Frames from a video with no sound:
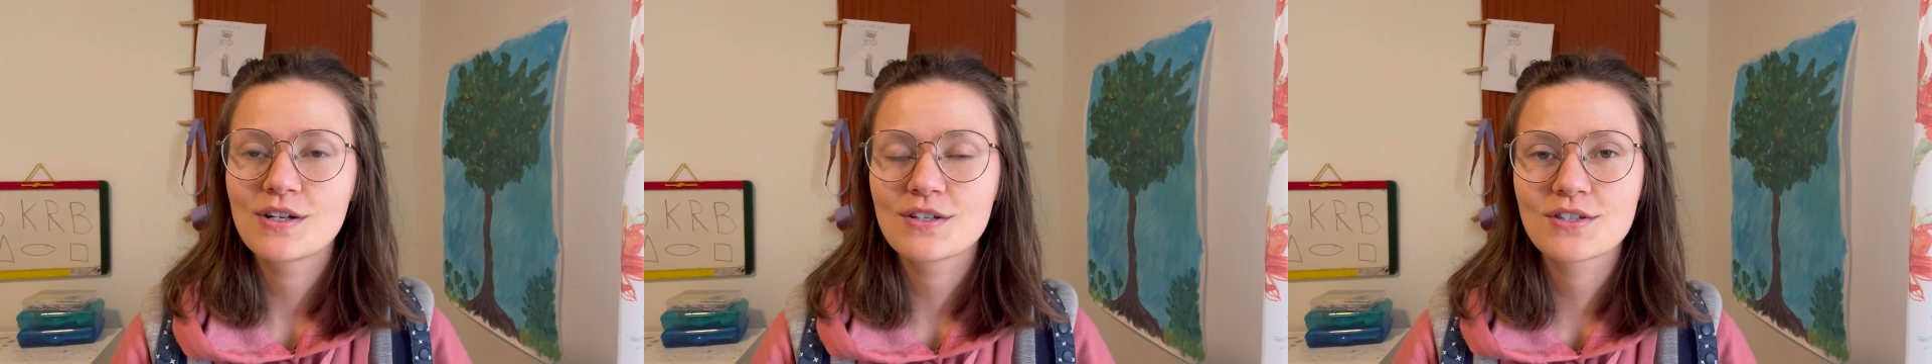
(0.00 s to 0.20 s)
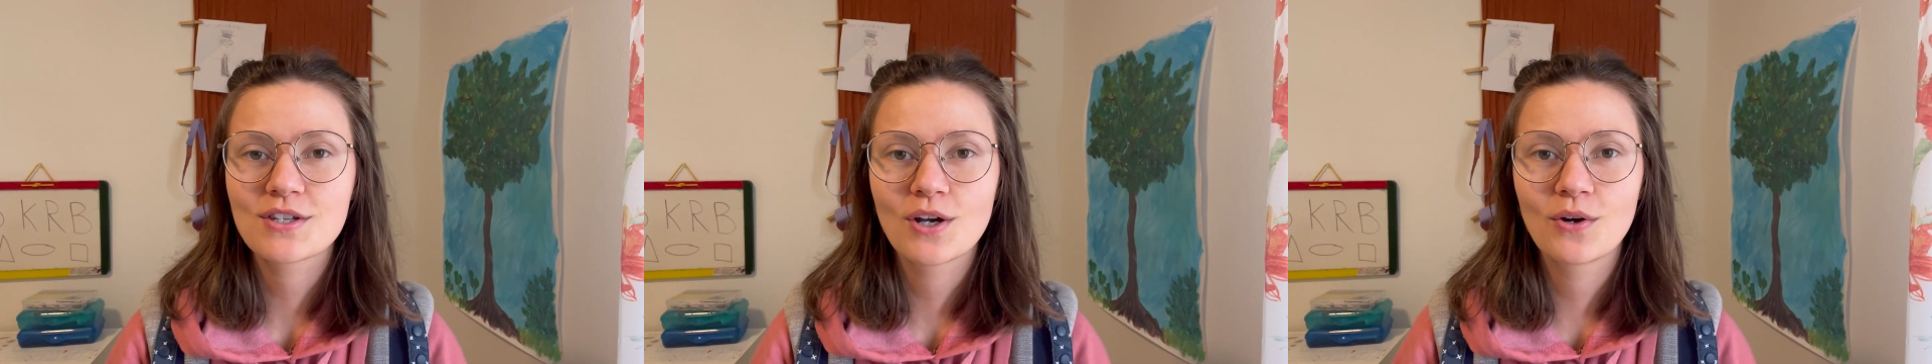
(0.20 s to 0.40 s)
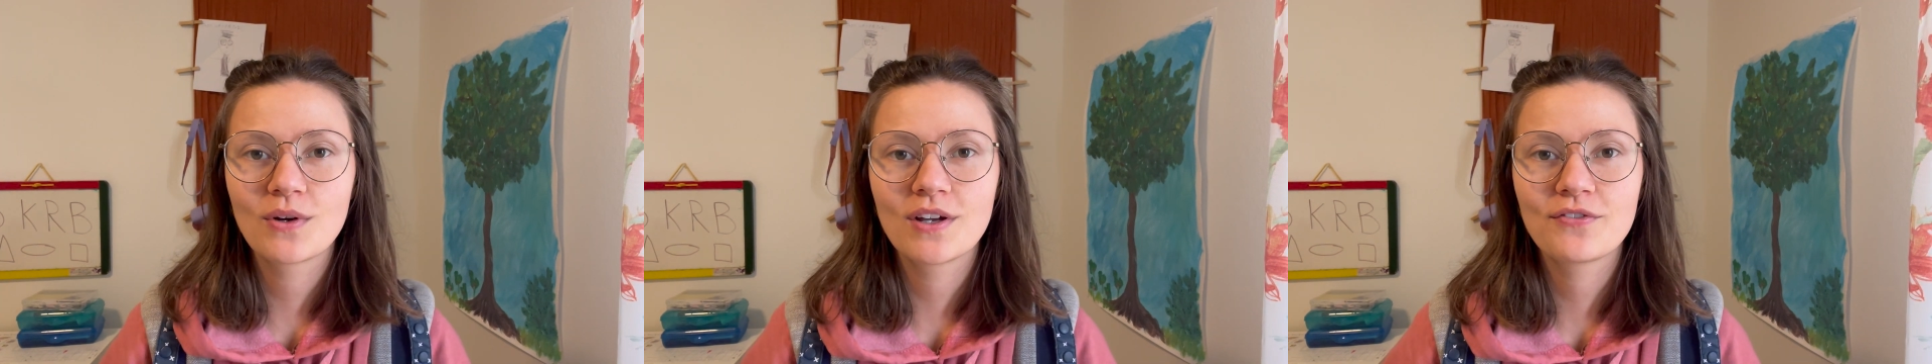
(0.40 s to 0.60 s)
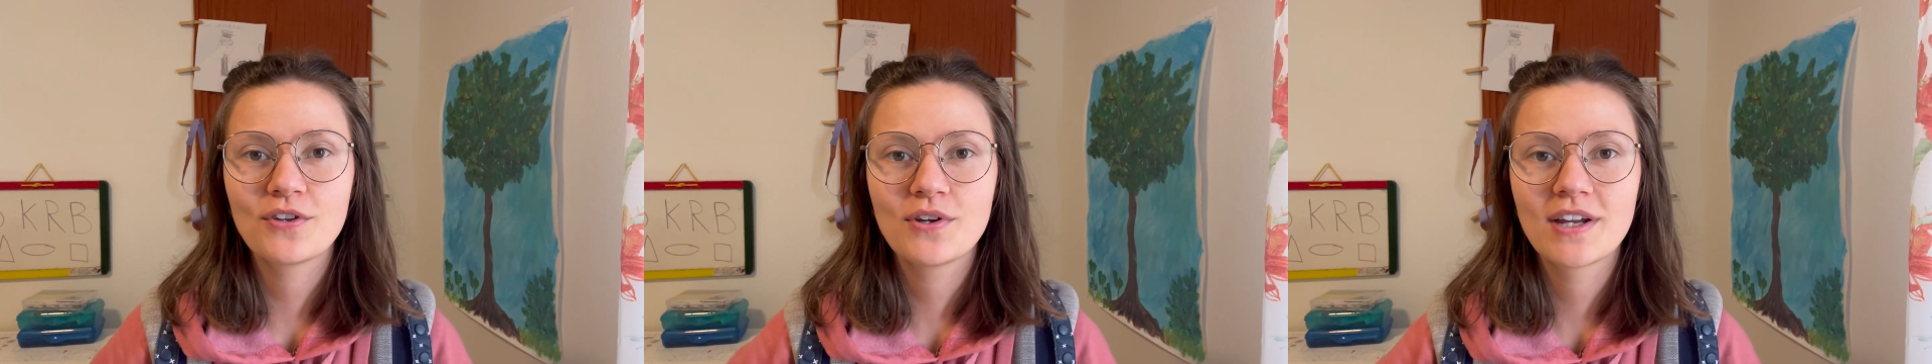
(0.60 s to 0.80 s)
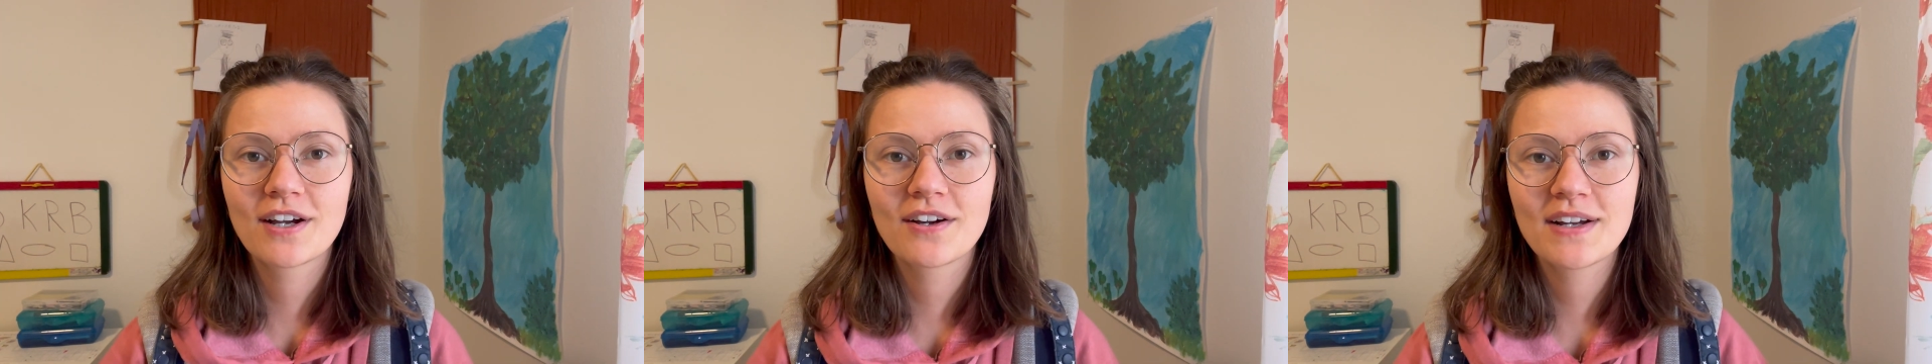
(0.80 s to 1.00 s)
So if
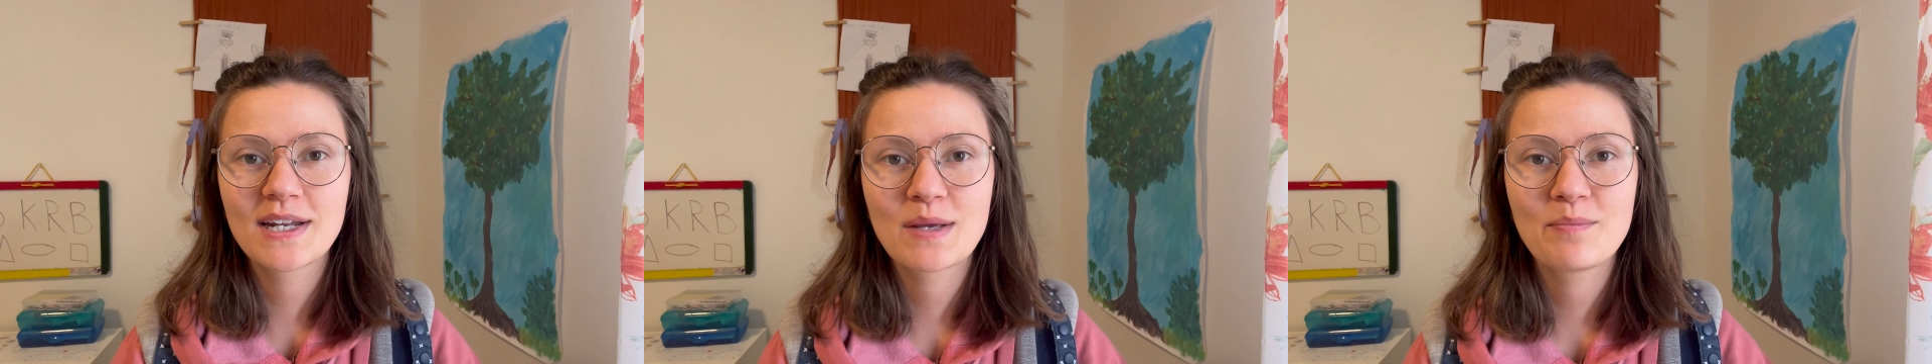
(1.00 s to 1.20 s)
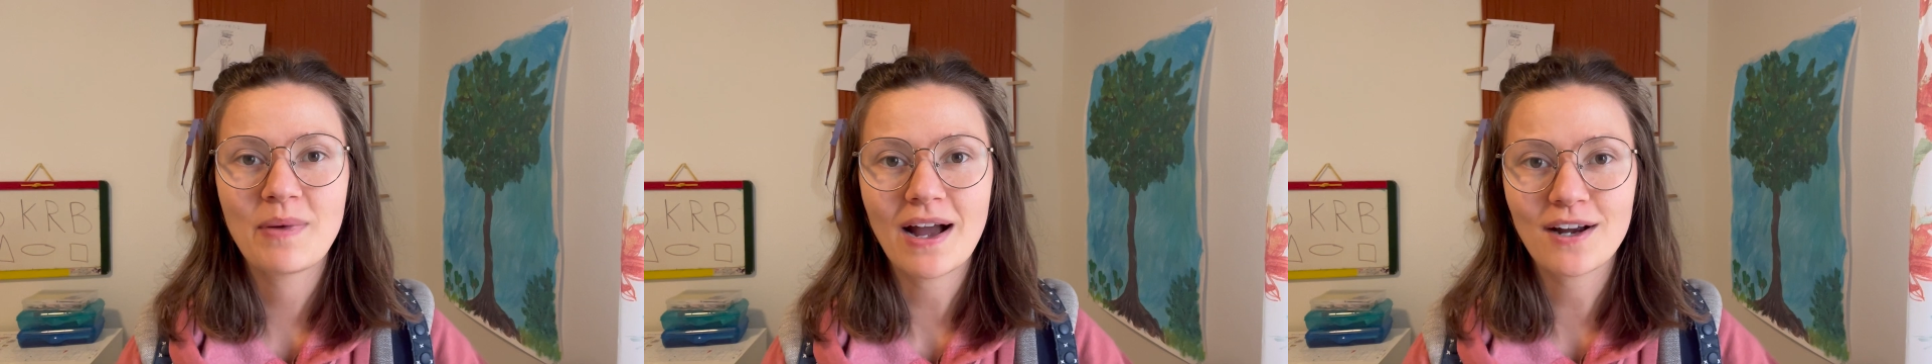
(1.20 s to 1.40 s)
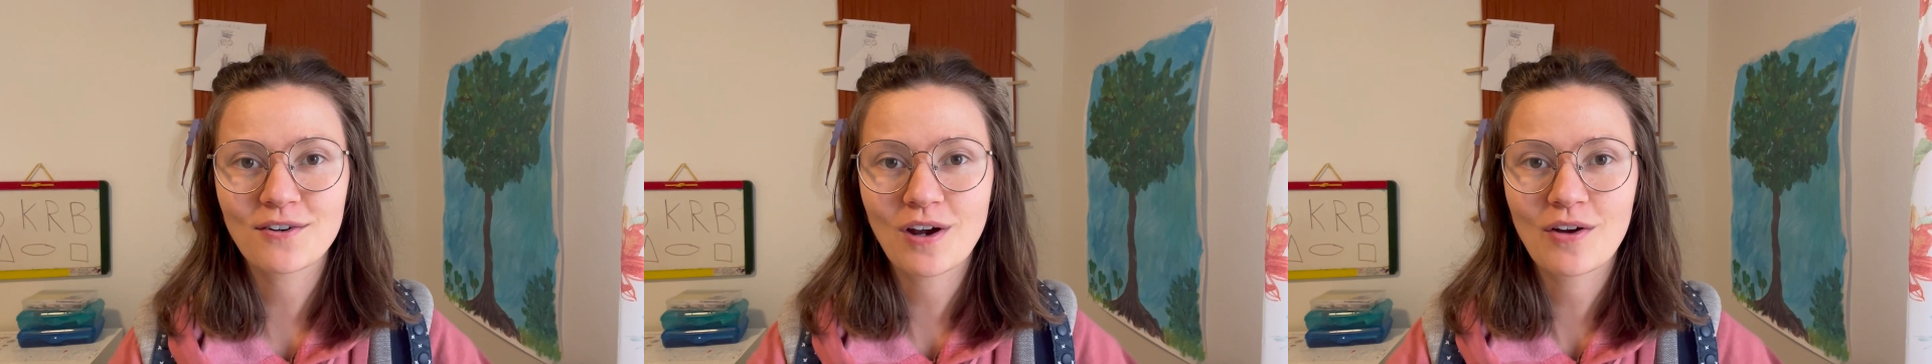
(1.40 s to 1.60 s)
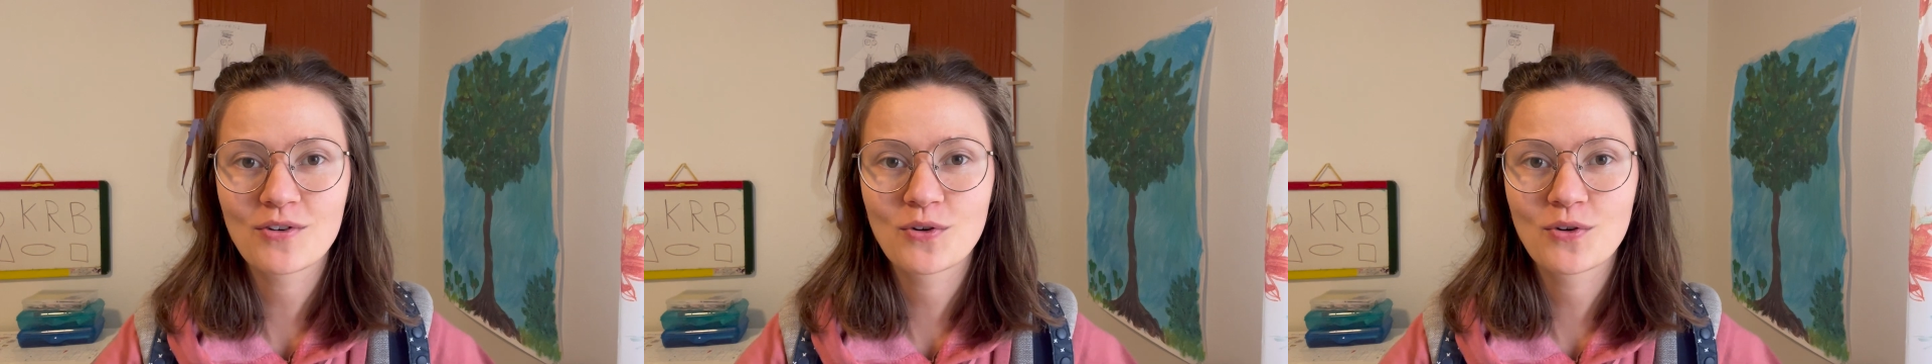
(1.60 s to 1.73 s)
you hear any background